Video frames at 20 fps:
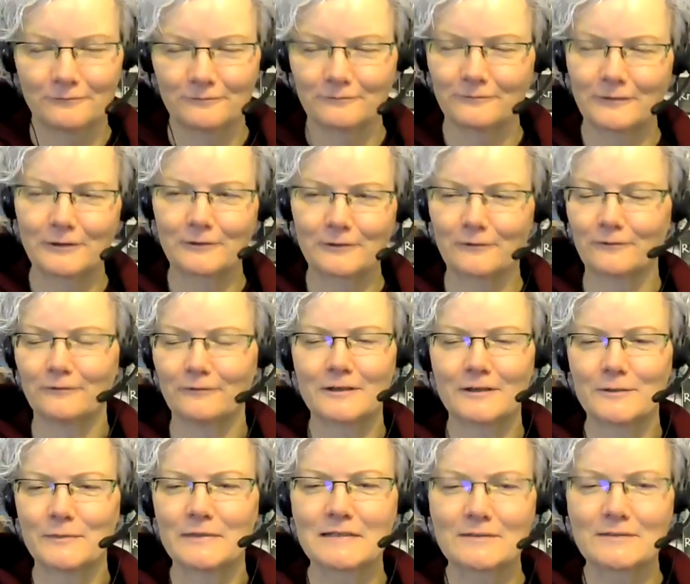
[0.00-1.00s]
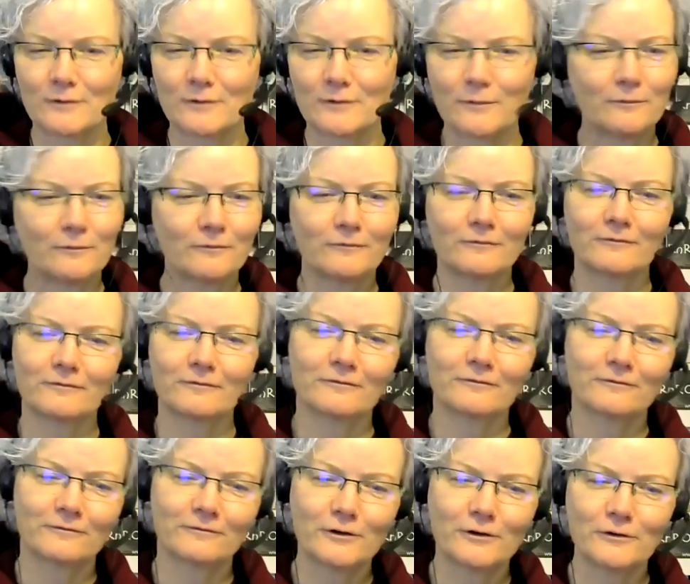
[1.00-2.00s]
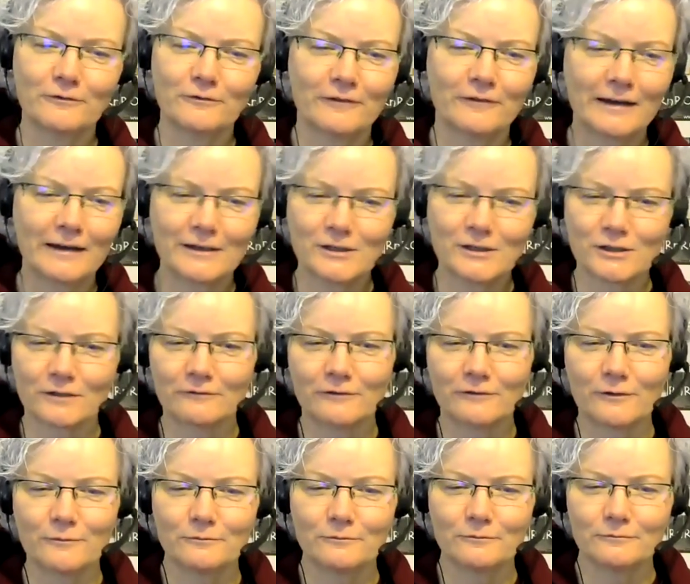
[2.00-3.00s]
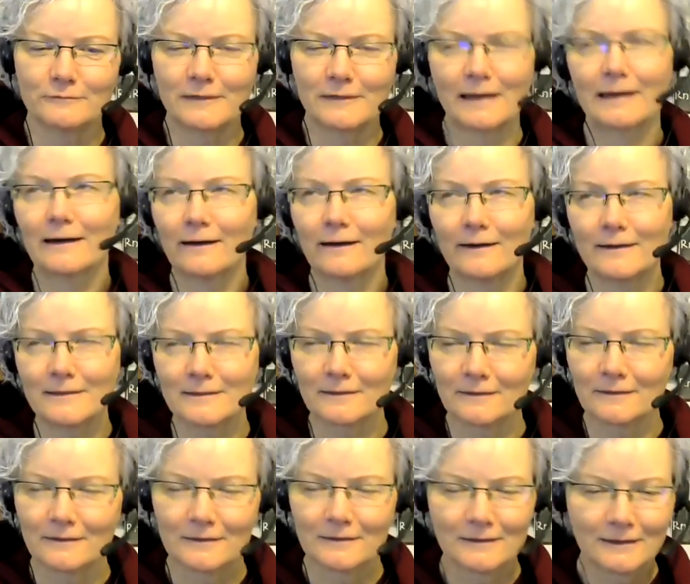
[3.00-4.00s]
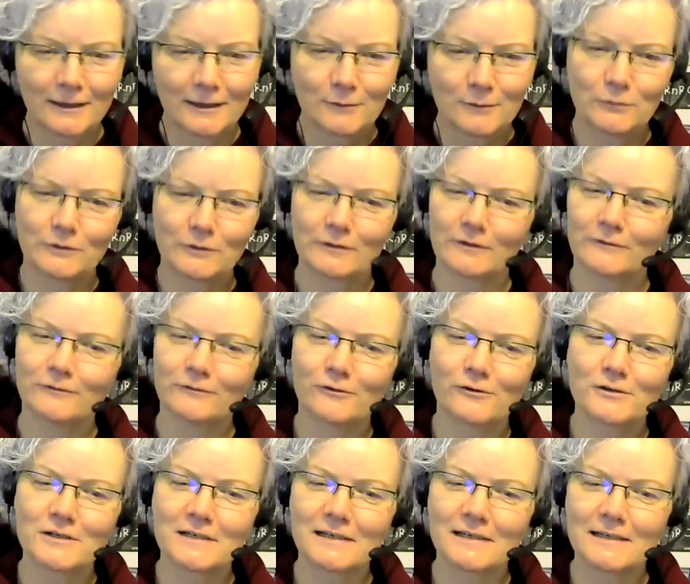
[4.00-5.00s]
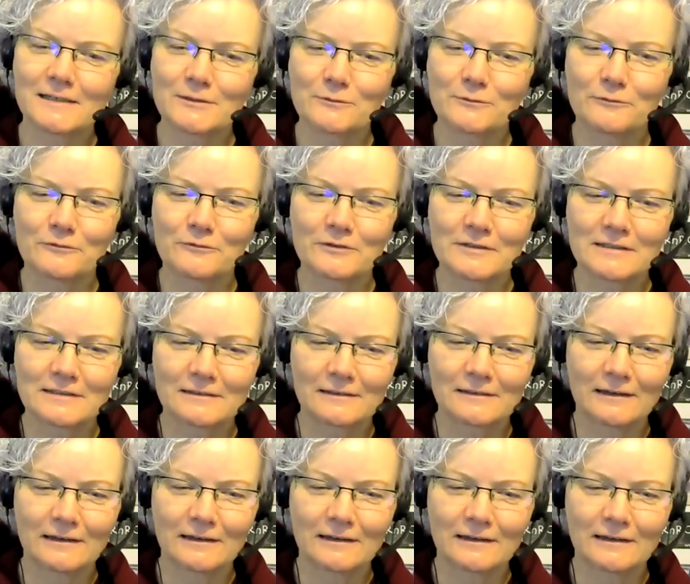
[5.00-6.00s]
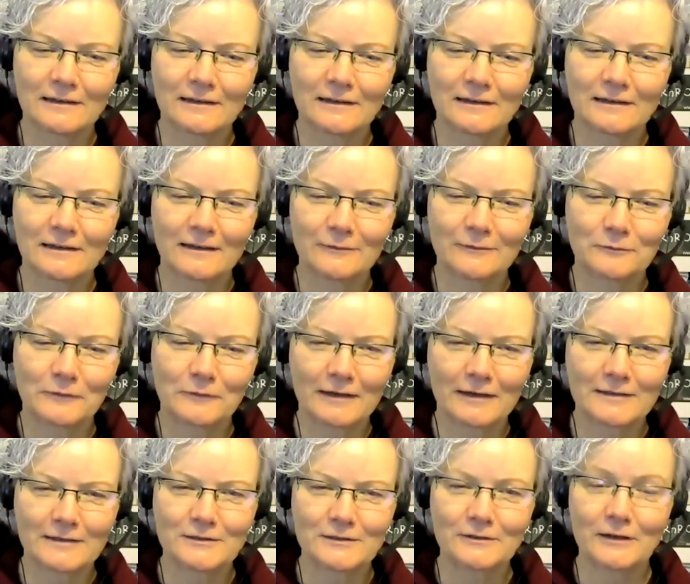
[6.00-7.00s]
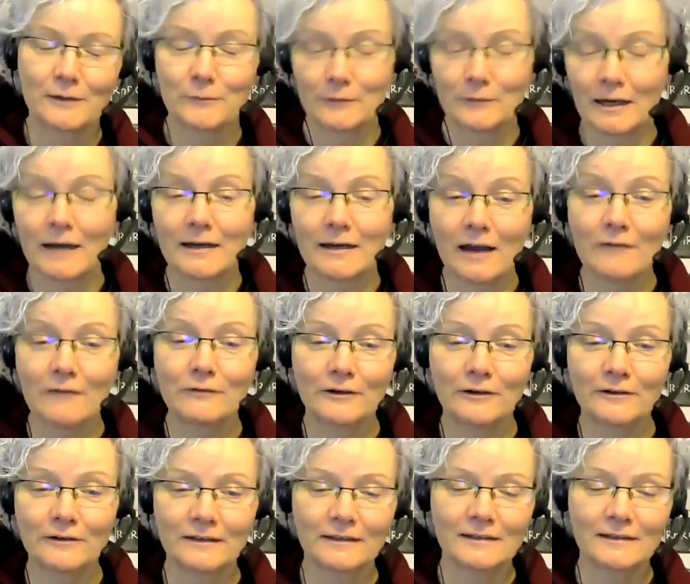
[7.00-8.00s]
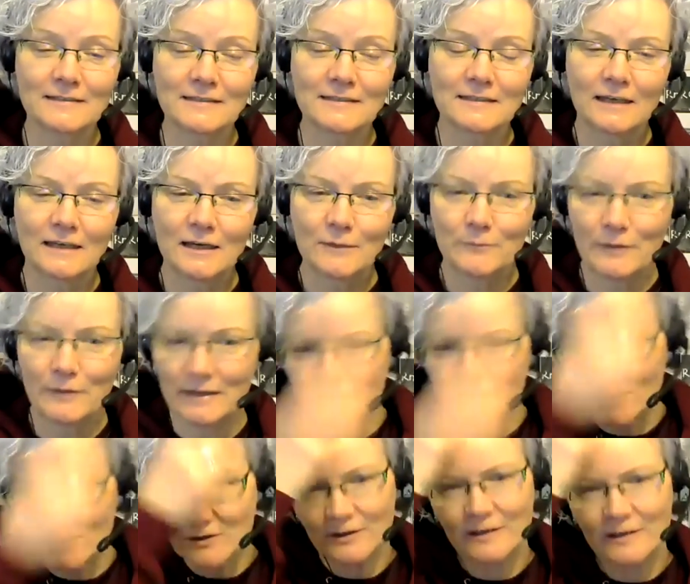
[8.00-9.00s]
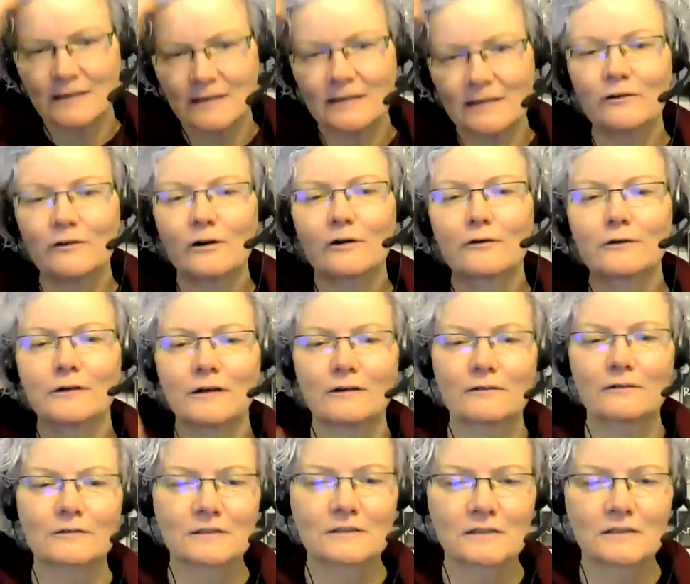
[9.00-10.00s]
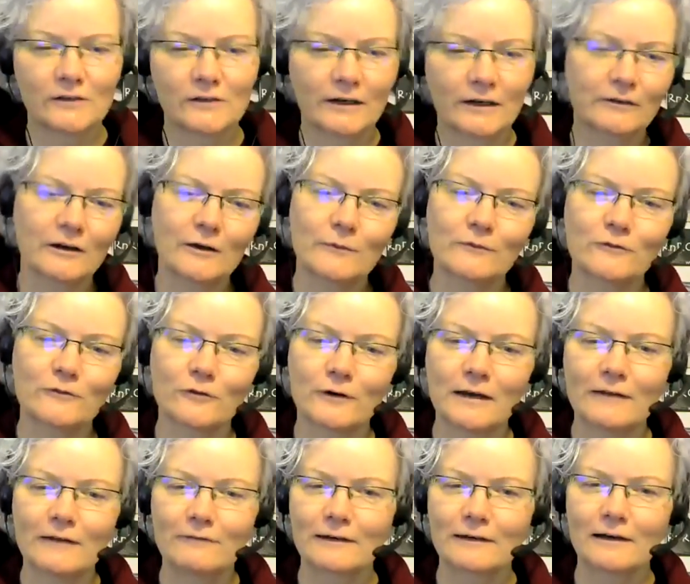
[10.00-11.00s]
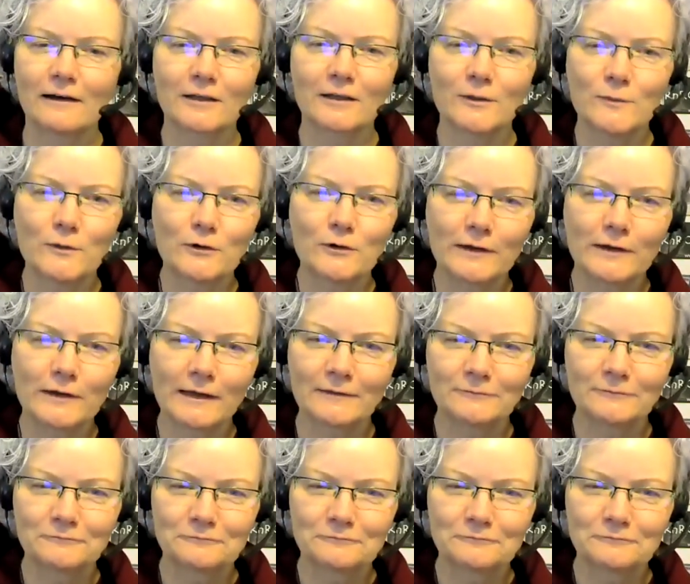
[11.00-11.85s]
vitamins from fruit and veg and from daylight. But unfortunately, some of us can't do that. But I have heard that it's best to try, if you are going out, to try and go out before 11 o'clock in the morning.